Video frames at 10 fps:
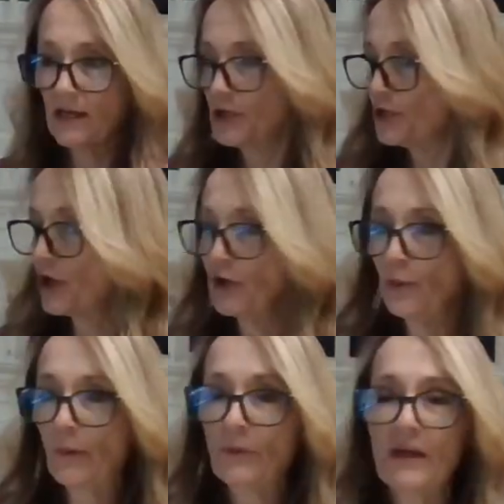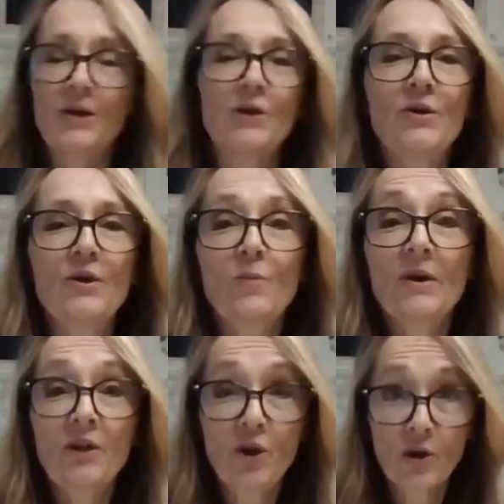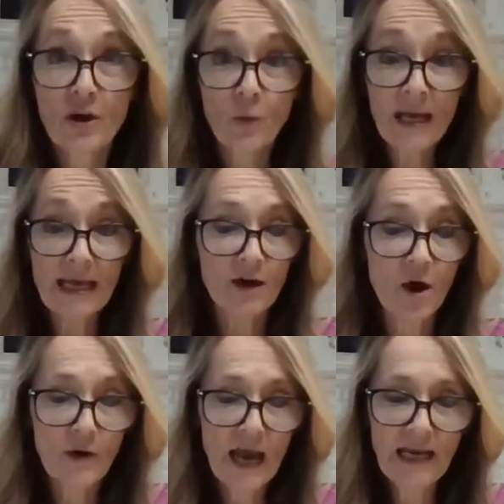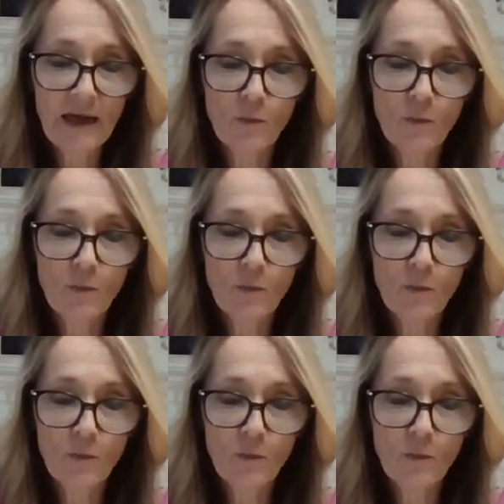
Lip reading: show you what we're going to do, what you're going to win, okay?